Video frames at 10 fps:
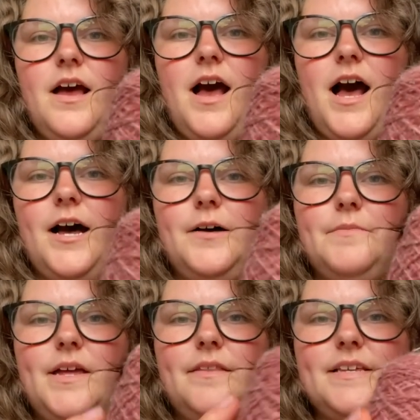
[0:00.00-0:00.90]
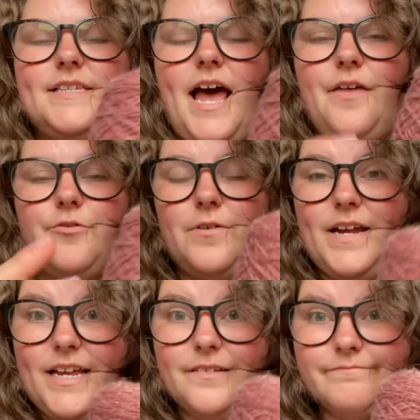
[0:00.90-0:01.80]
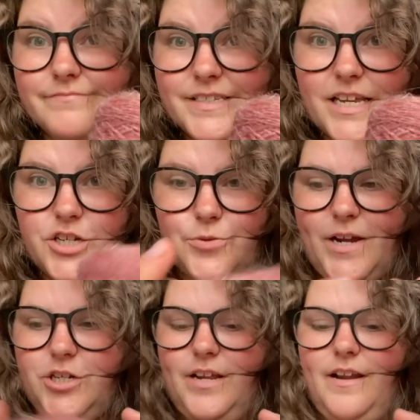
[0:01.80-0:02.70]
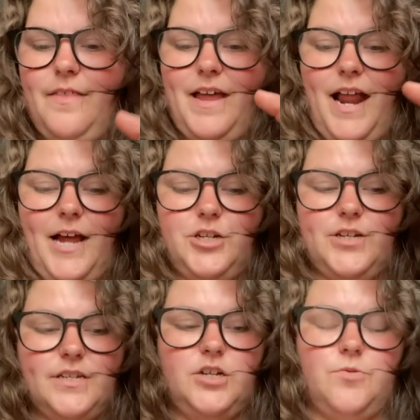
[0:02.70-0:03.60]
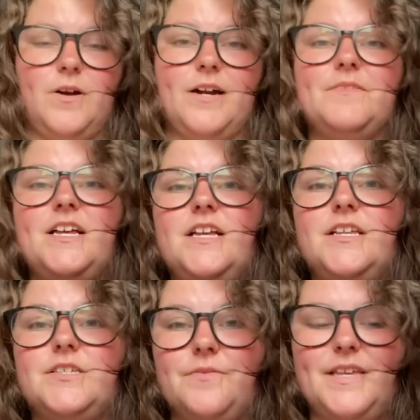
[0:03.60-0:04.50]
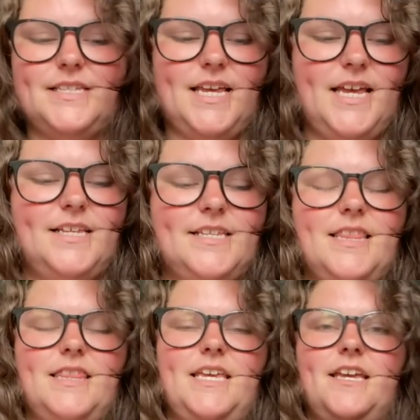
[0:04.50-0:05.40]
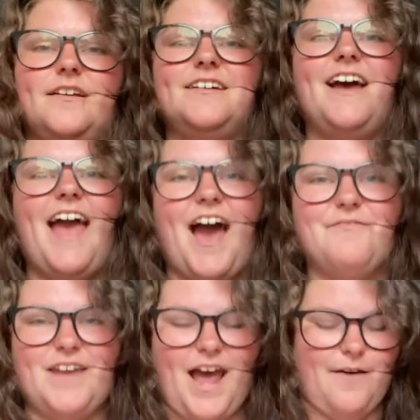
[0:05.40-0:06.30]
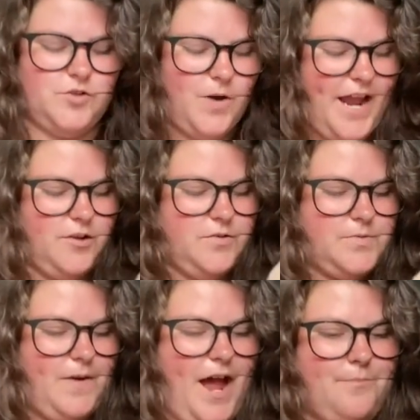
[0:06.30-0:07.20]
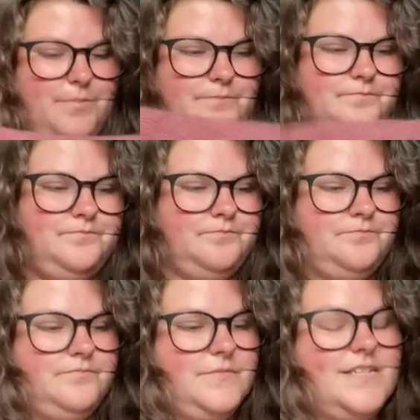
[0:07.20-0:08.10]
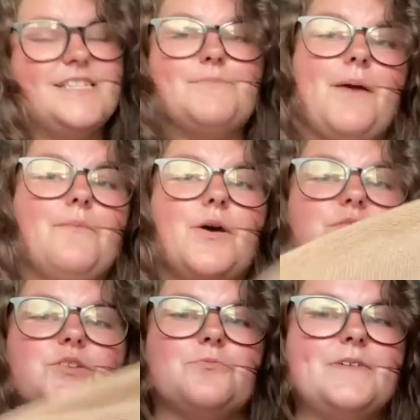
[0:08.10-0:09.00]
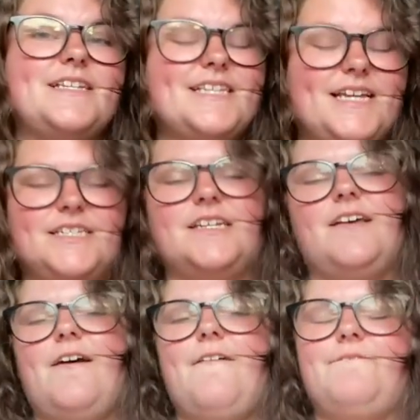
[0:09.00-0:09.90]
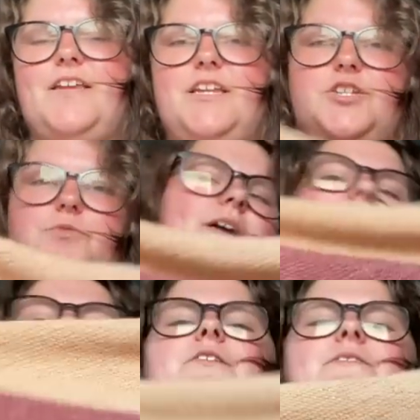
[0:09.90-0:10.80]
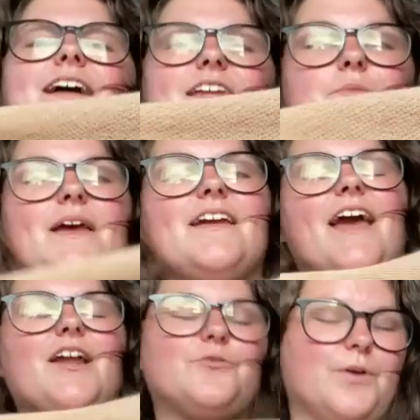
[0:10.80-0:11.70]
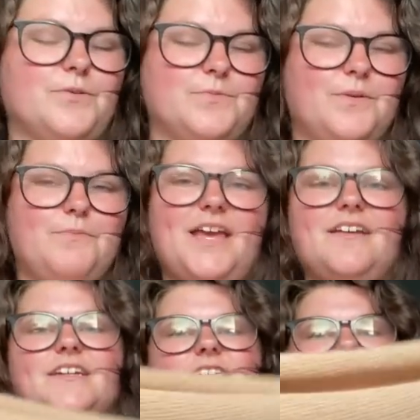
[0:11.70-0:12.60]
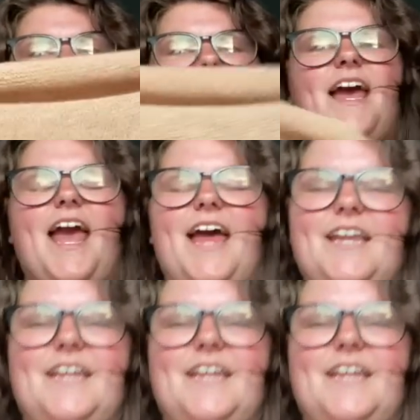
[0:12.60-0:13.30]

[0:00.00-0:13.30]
um, this heathery situation that I just adore. So this is the half and half triangles wrap. This is my most recent finished one. I used honey pink and rosewood pink. And it